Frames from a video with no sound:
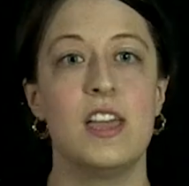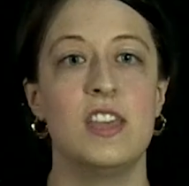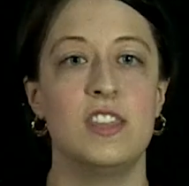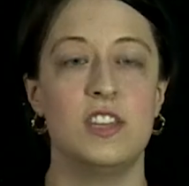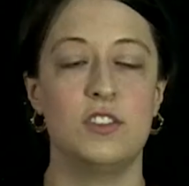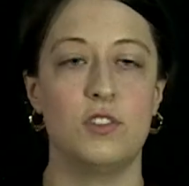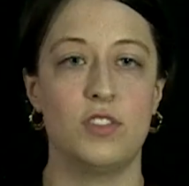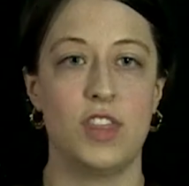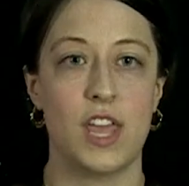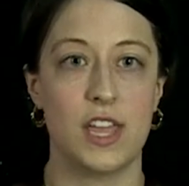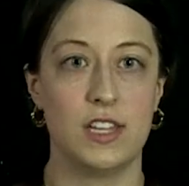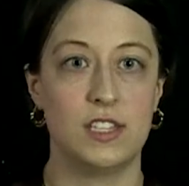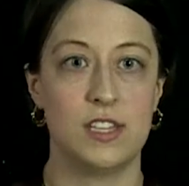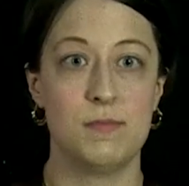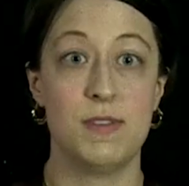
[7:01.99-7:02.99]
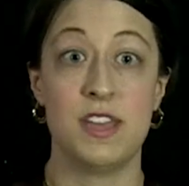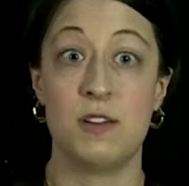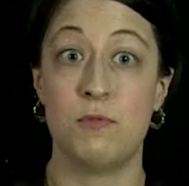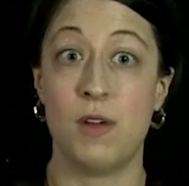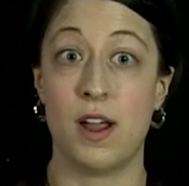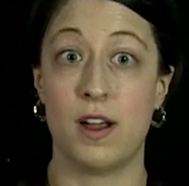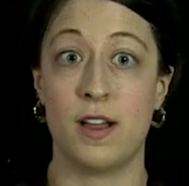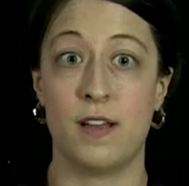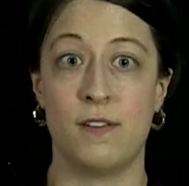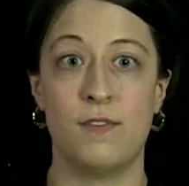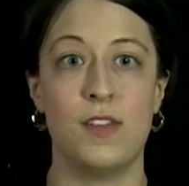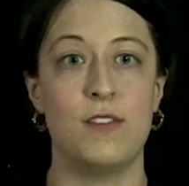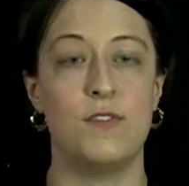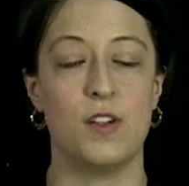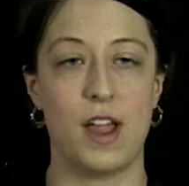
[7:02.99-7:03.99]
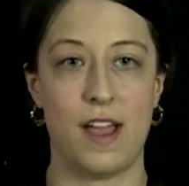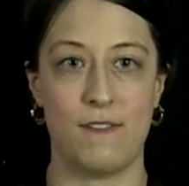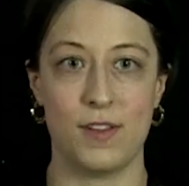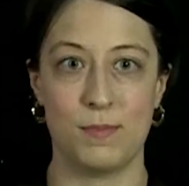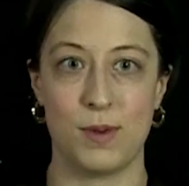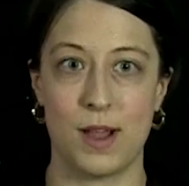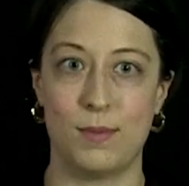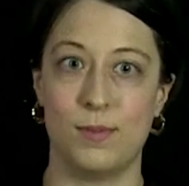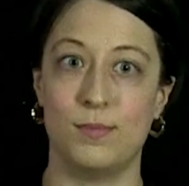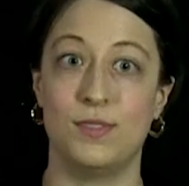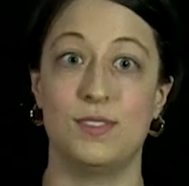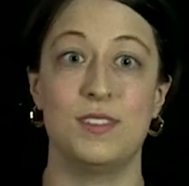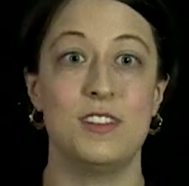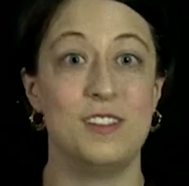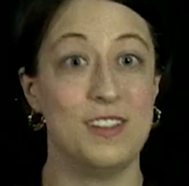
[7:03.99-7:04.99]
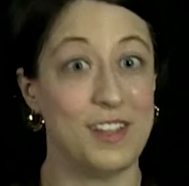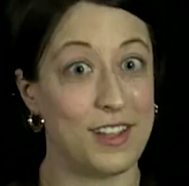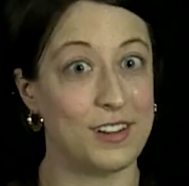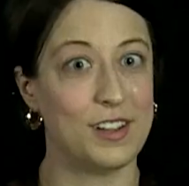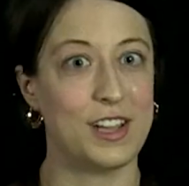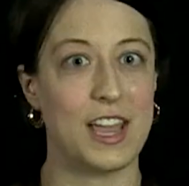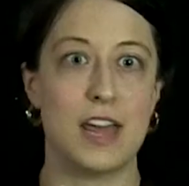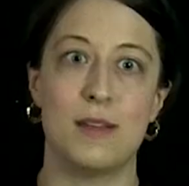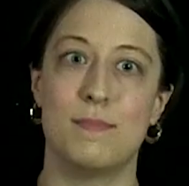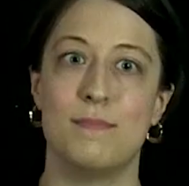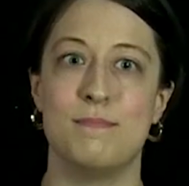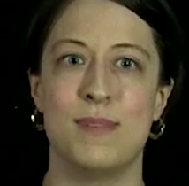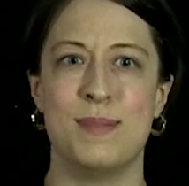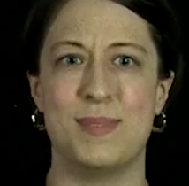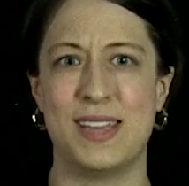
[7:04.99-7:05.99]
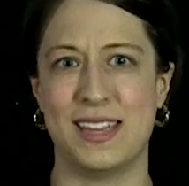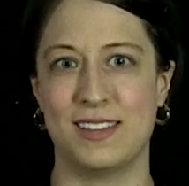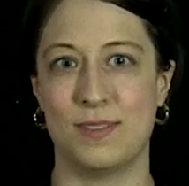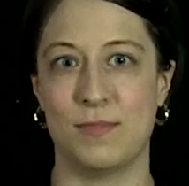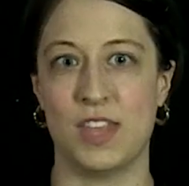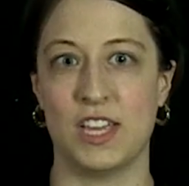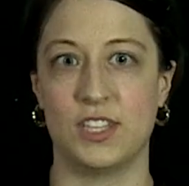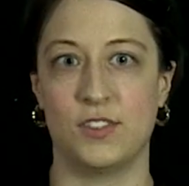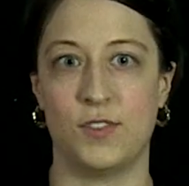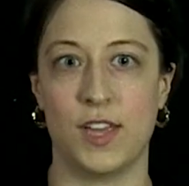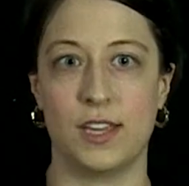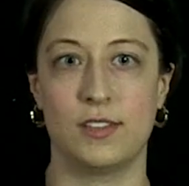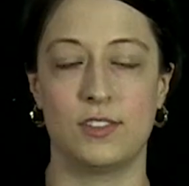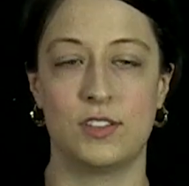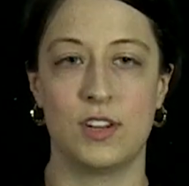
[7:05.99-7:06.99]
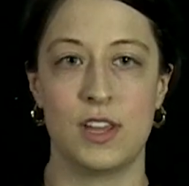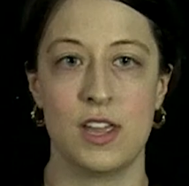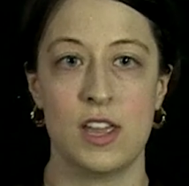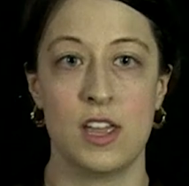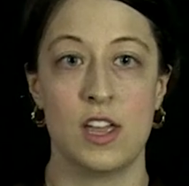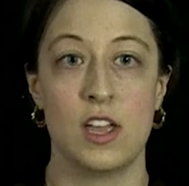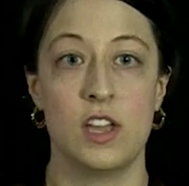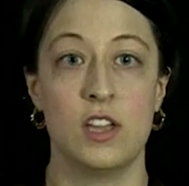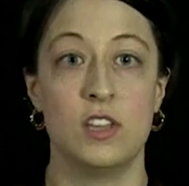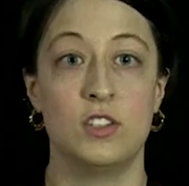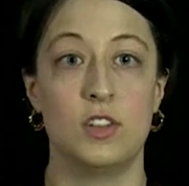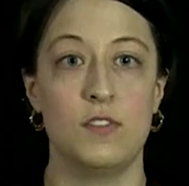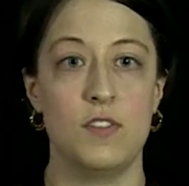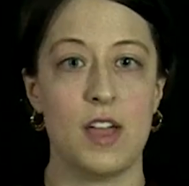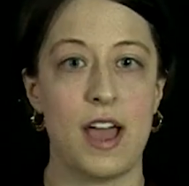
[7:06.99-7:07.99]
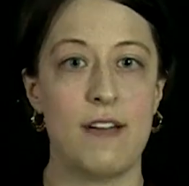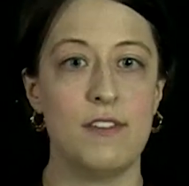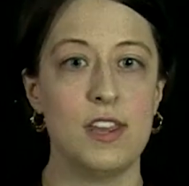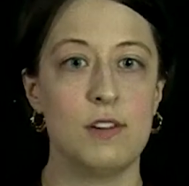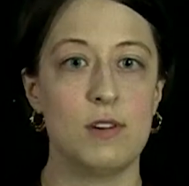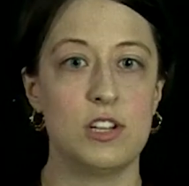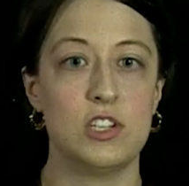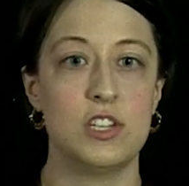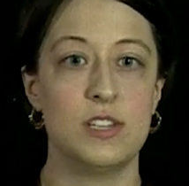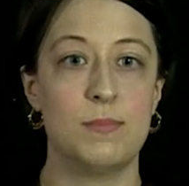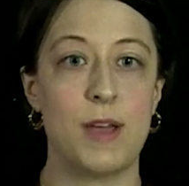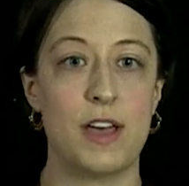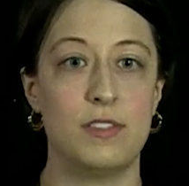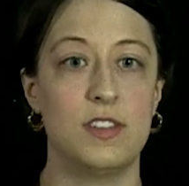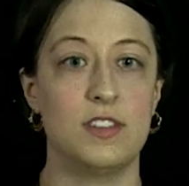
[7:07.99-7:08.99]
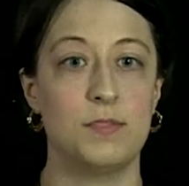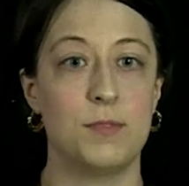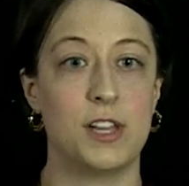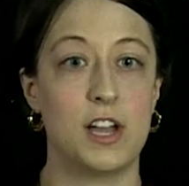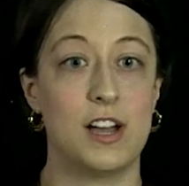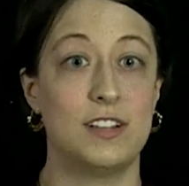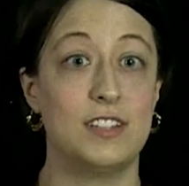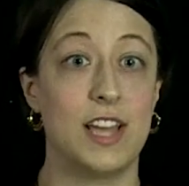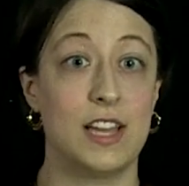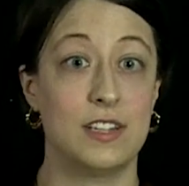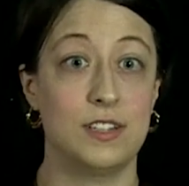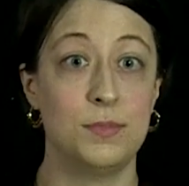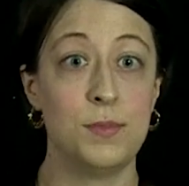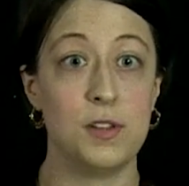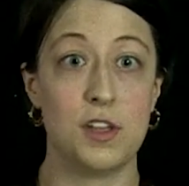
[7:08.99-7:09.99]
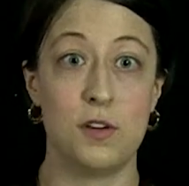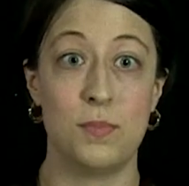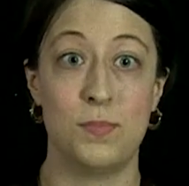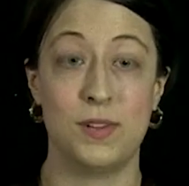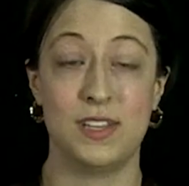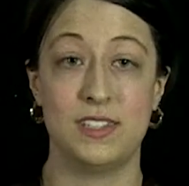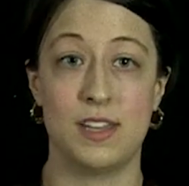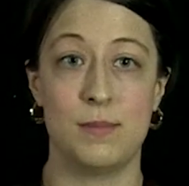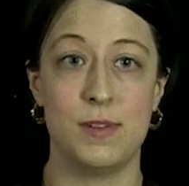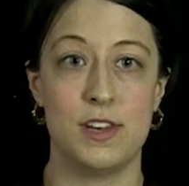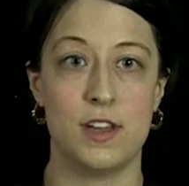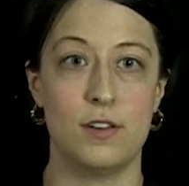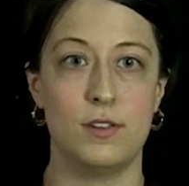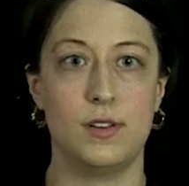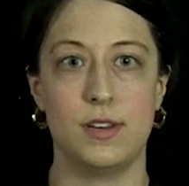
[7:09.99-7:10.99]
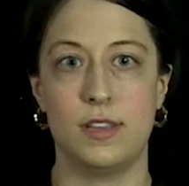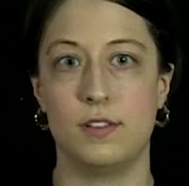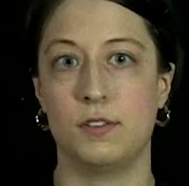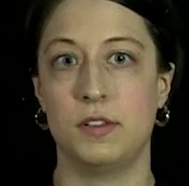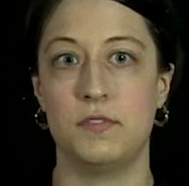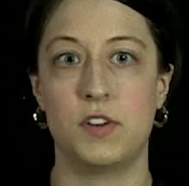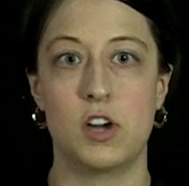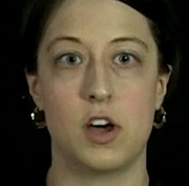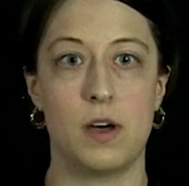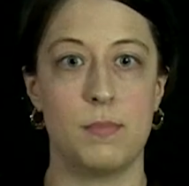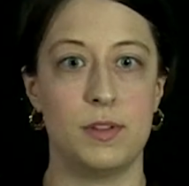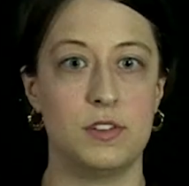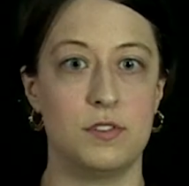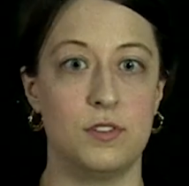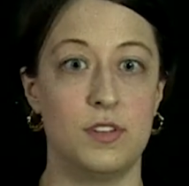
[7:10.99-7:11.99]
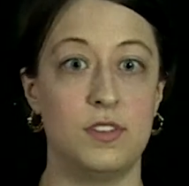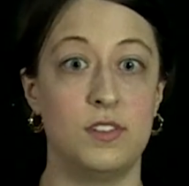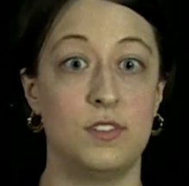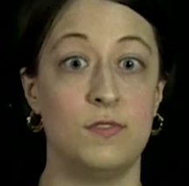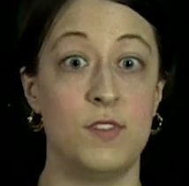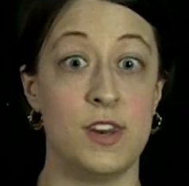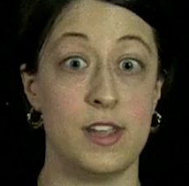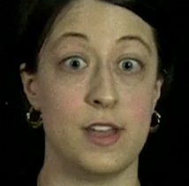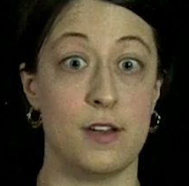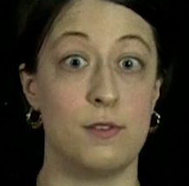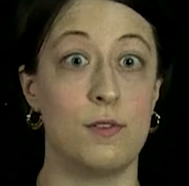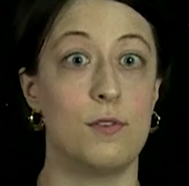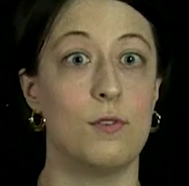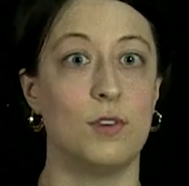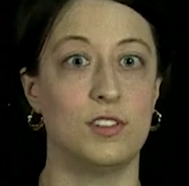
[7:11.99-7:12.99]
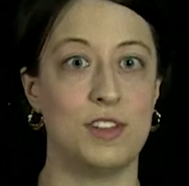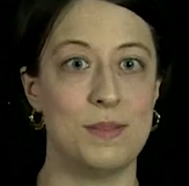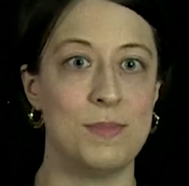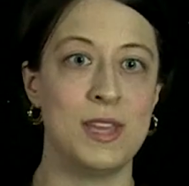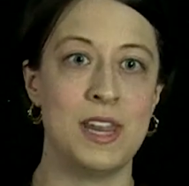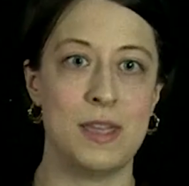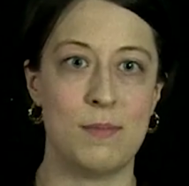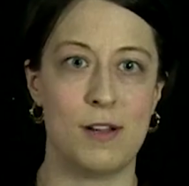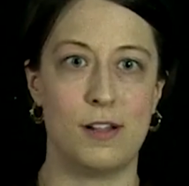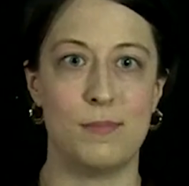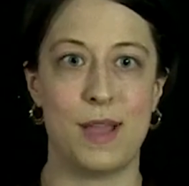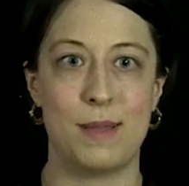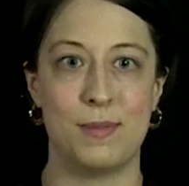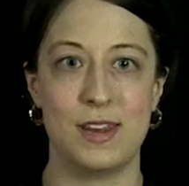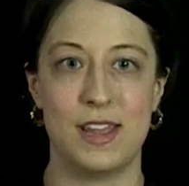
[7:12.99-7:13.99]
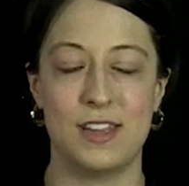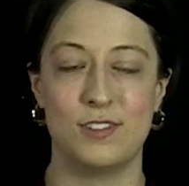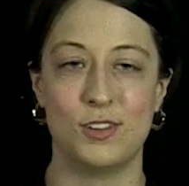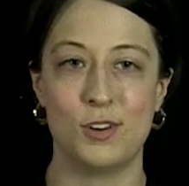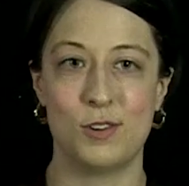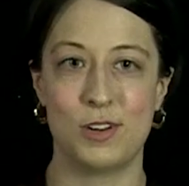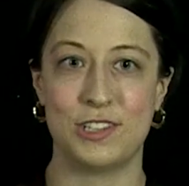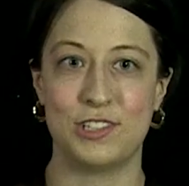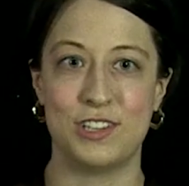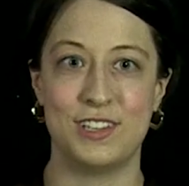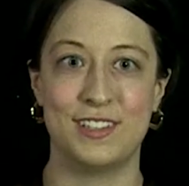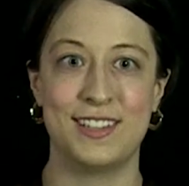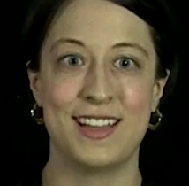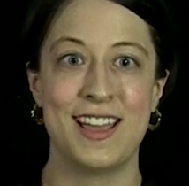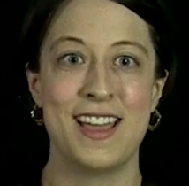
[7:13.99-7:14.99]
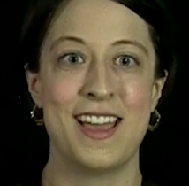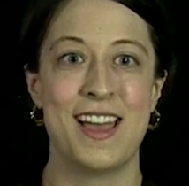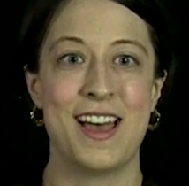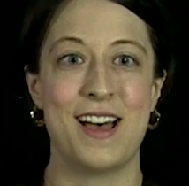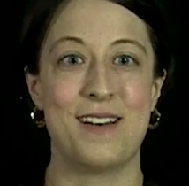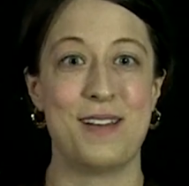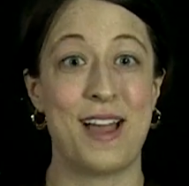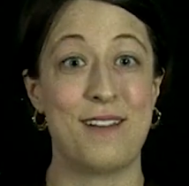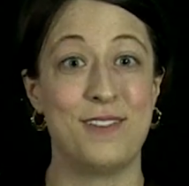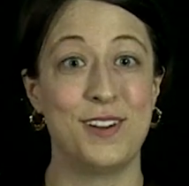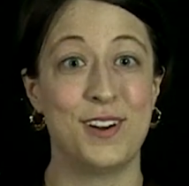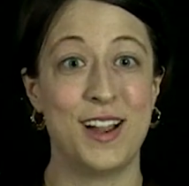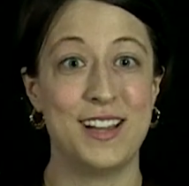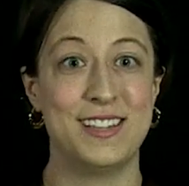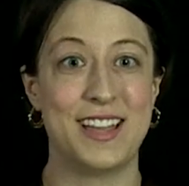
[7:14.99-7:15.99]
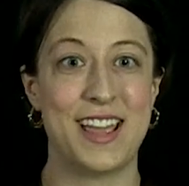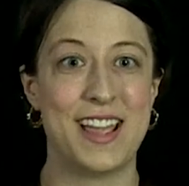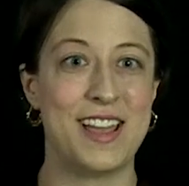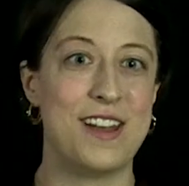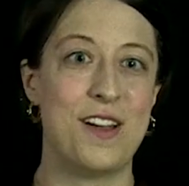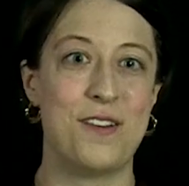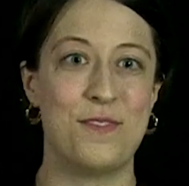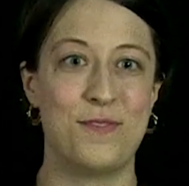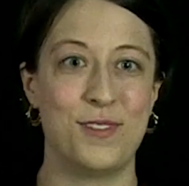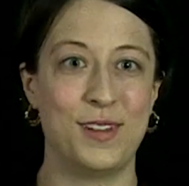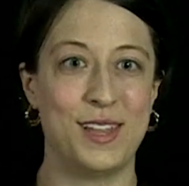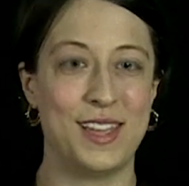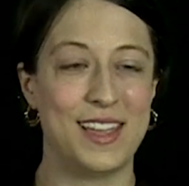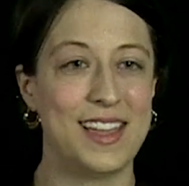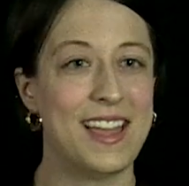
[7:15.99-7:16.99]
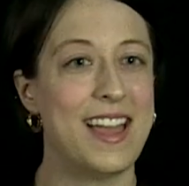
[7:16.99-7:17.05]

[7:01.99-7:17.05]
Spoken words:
these are things to be aware of. If you're having problems, you can look at them, maybe get some things fixed. So if you have any questions about this, my contact is below. Please let me know. You can either leave a comment under this video or send me an email. I'm happy to answer questions. Have a great day and hopefully